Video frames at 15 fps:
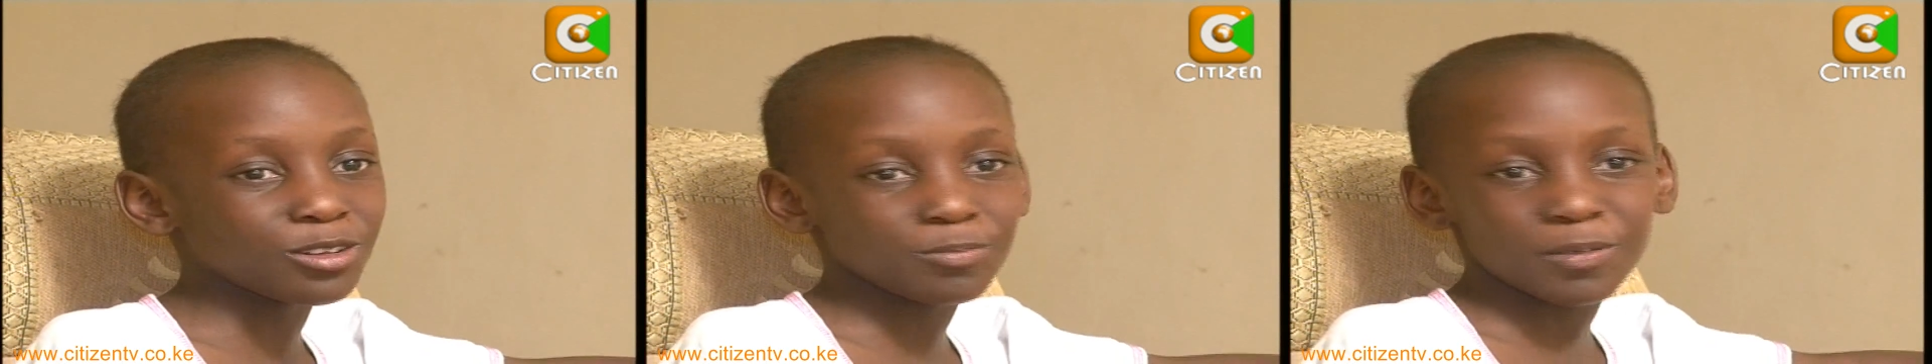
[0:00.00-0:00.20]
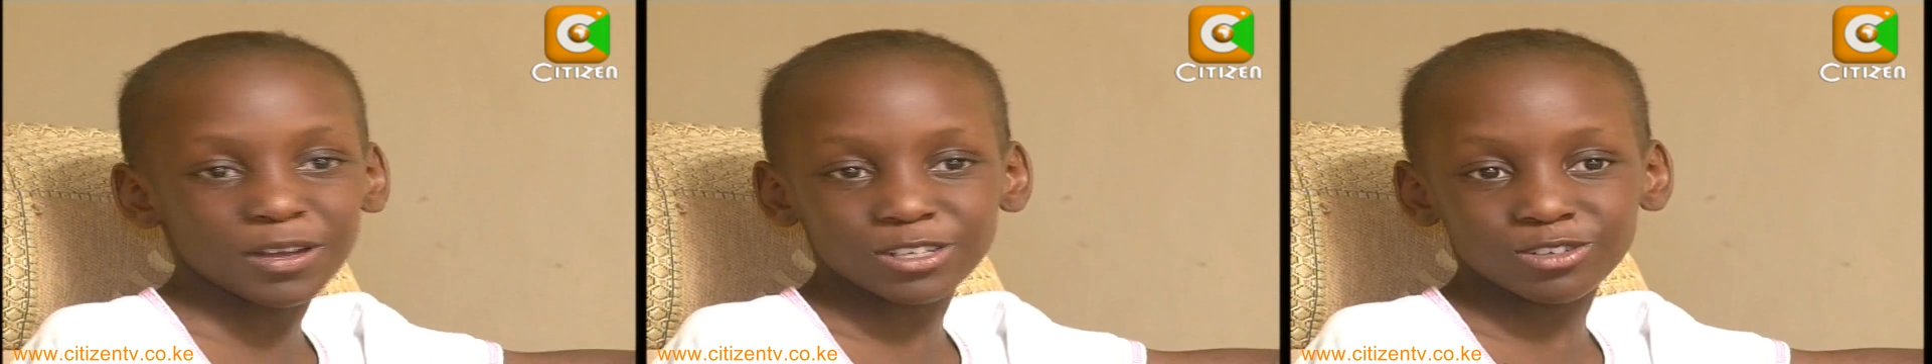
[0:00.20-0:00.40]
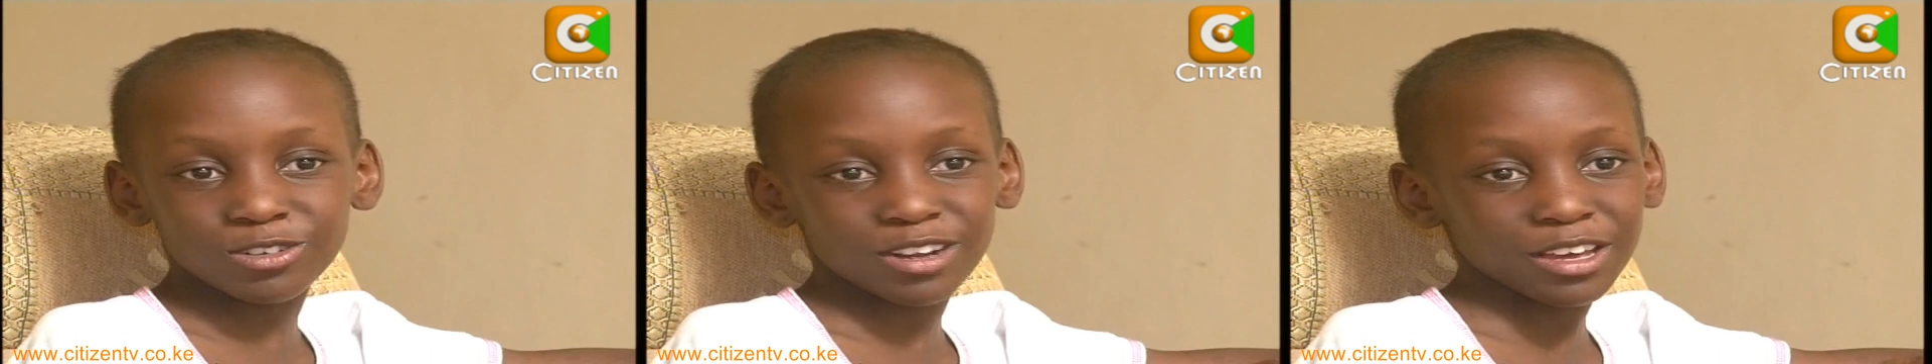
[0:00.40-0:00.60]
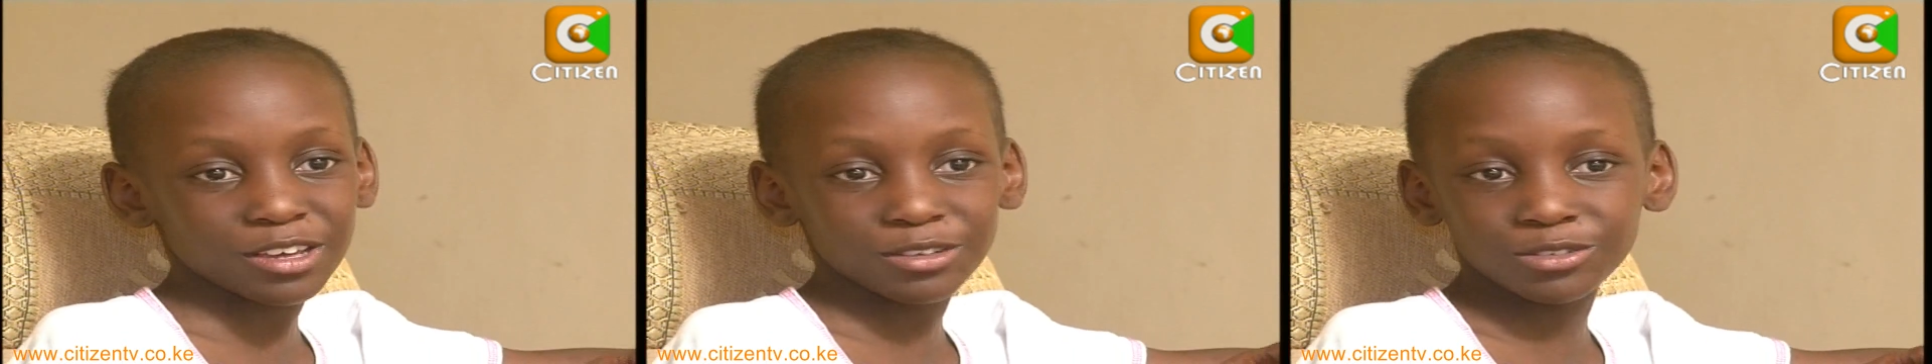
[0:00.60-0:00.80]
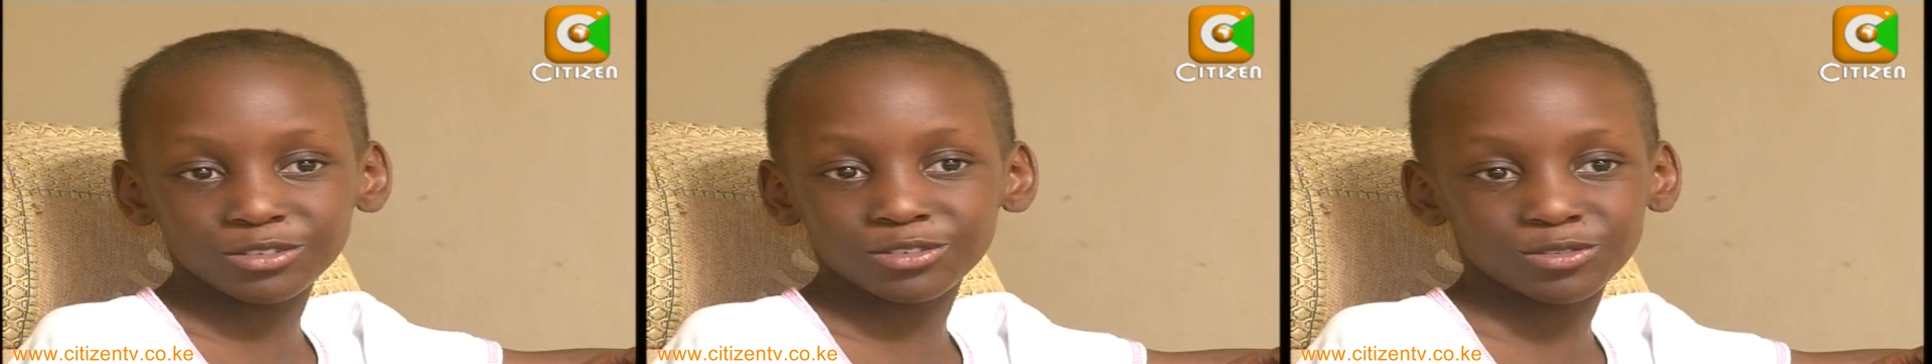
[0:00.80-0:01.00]
person I
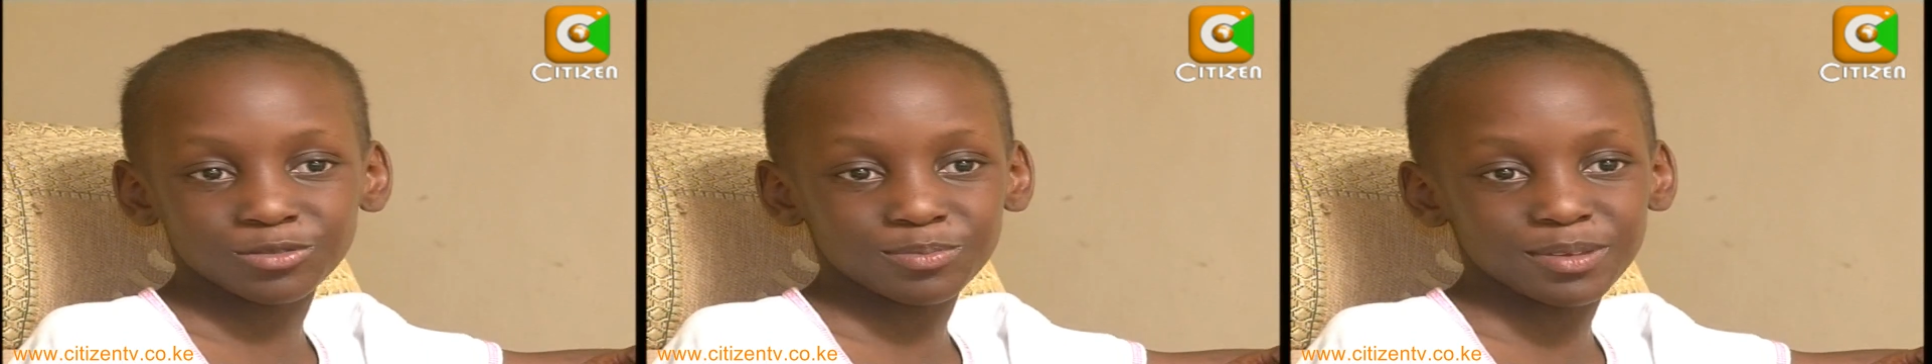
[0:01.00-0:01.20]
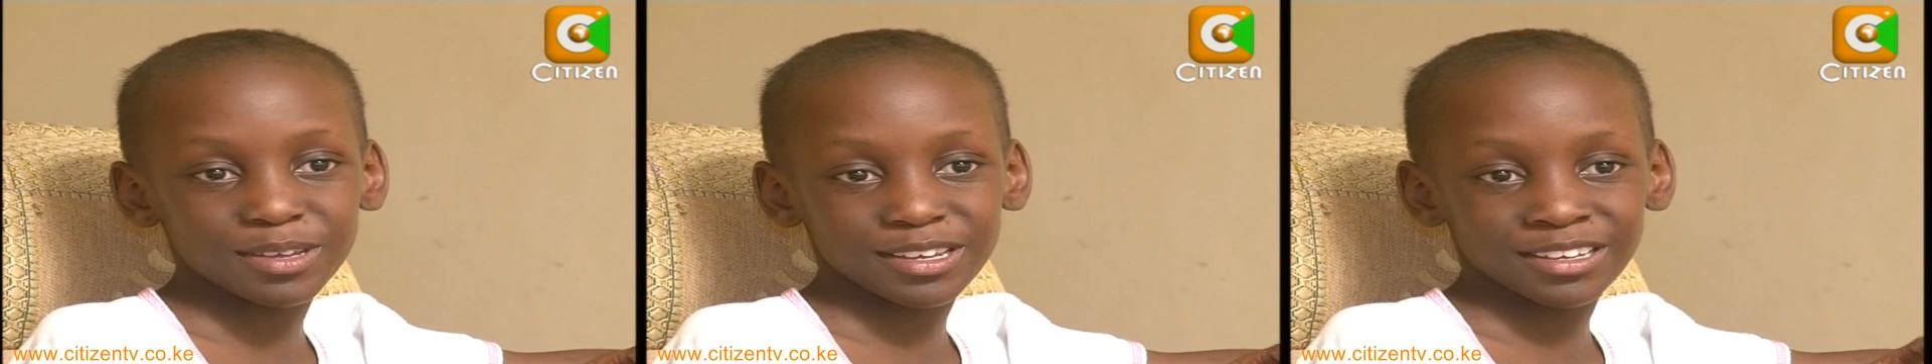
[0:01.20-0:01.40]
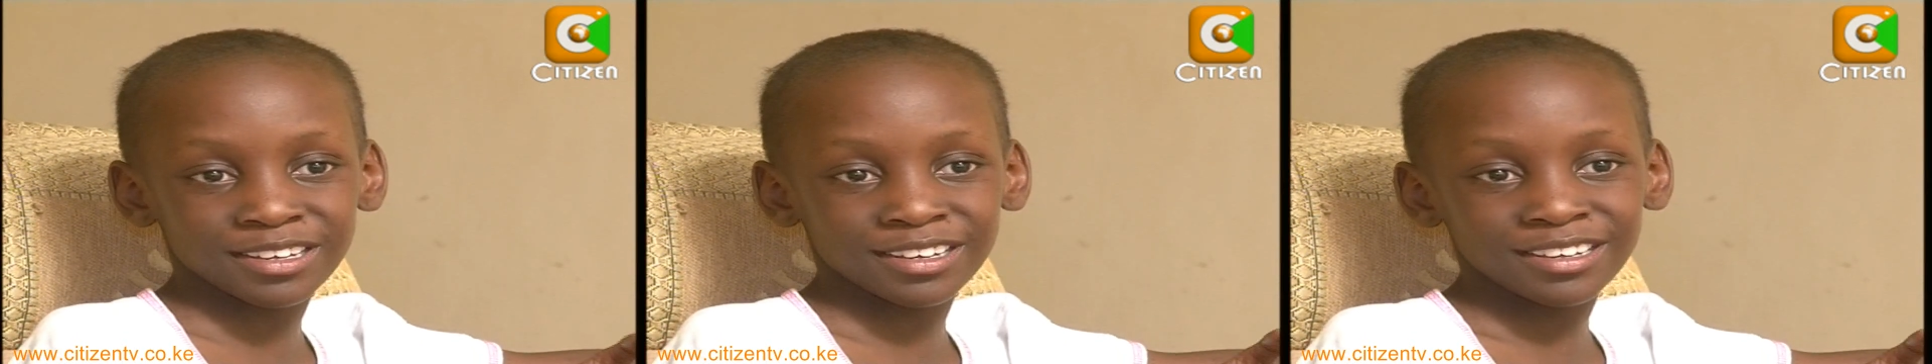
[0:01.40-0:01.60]
used to be.